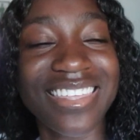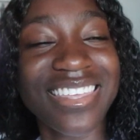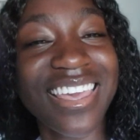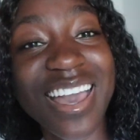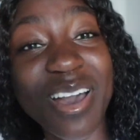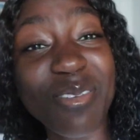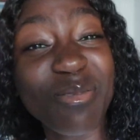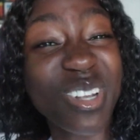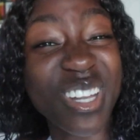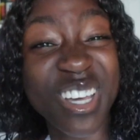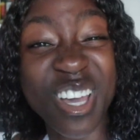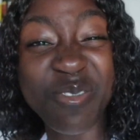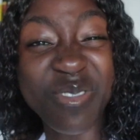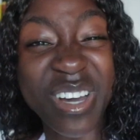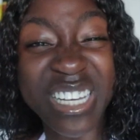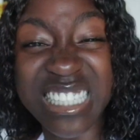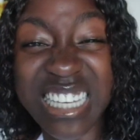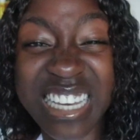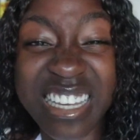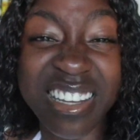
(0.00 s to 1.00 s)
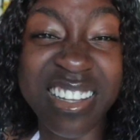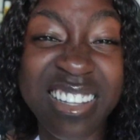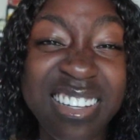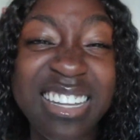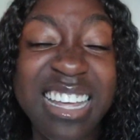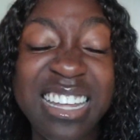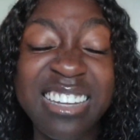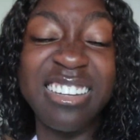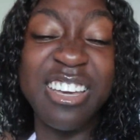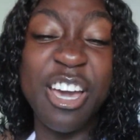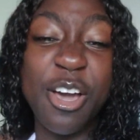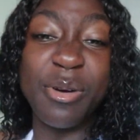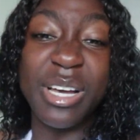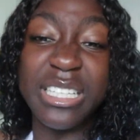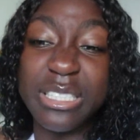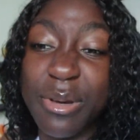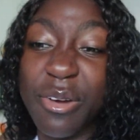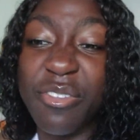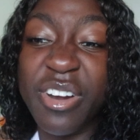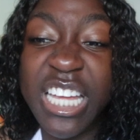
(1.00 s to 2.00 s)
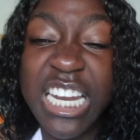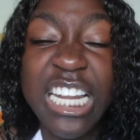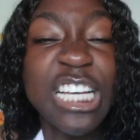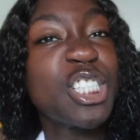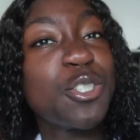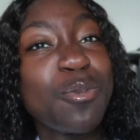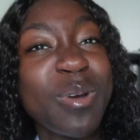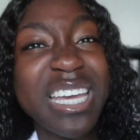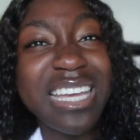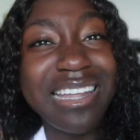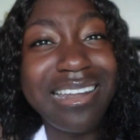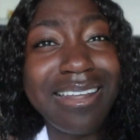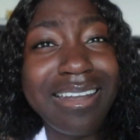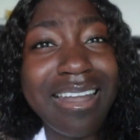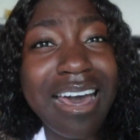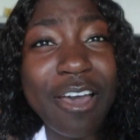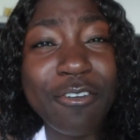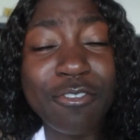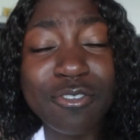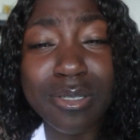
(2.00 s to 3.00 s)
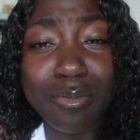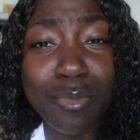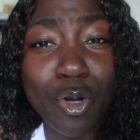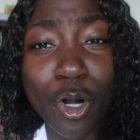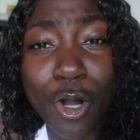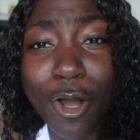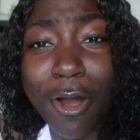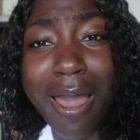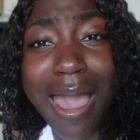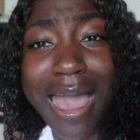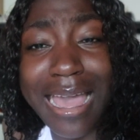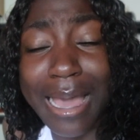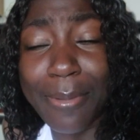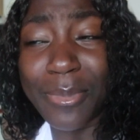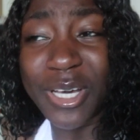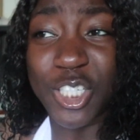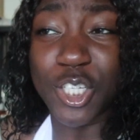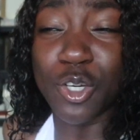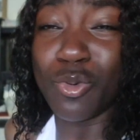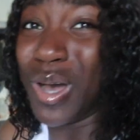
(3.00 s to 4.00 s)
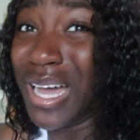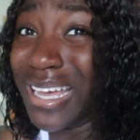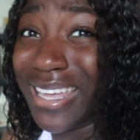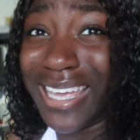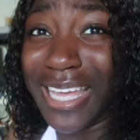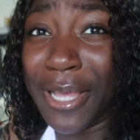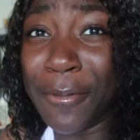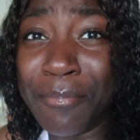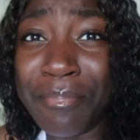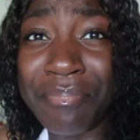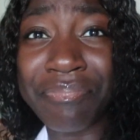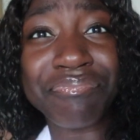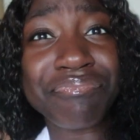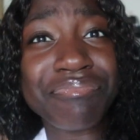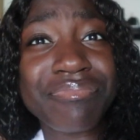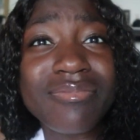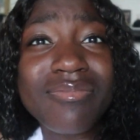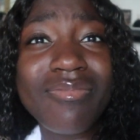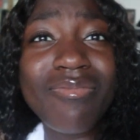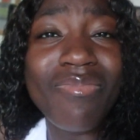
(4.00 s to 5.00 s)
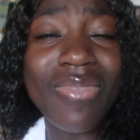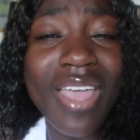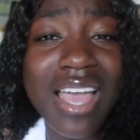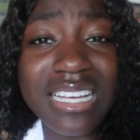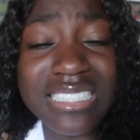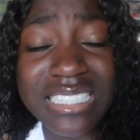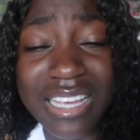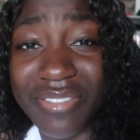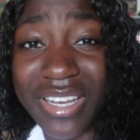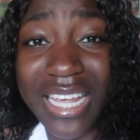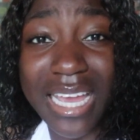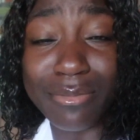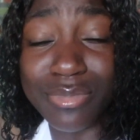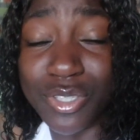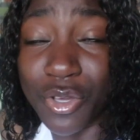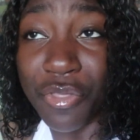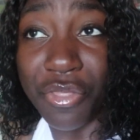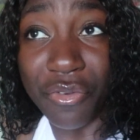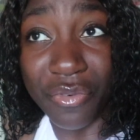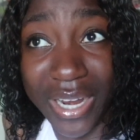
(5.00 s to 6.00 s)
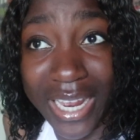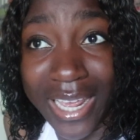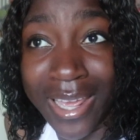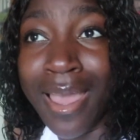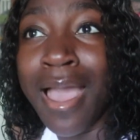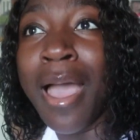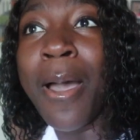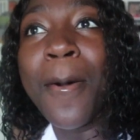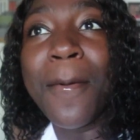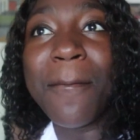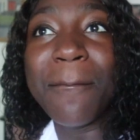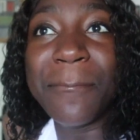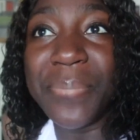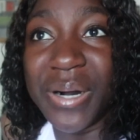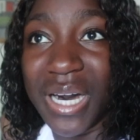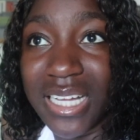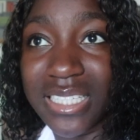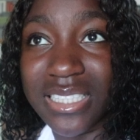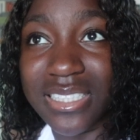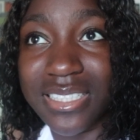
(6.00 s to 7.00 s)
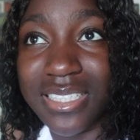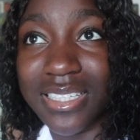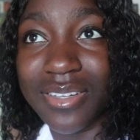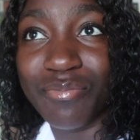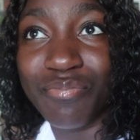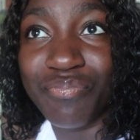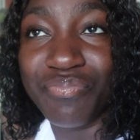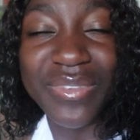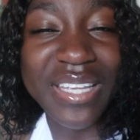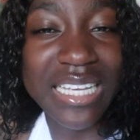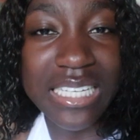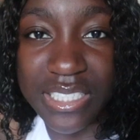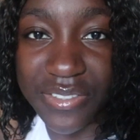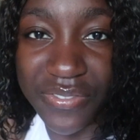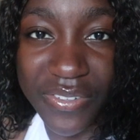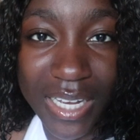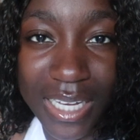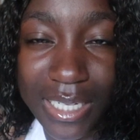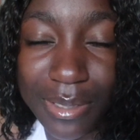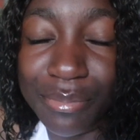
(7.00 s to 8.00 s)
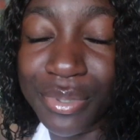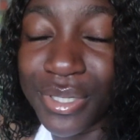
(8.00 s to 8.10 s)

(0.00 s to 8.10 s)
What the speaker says: yeah, I'm going to go back to England and go back to my regular life. Tomorrow I am actually working 7 a.m. till 3, but it's fine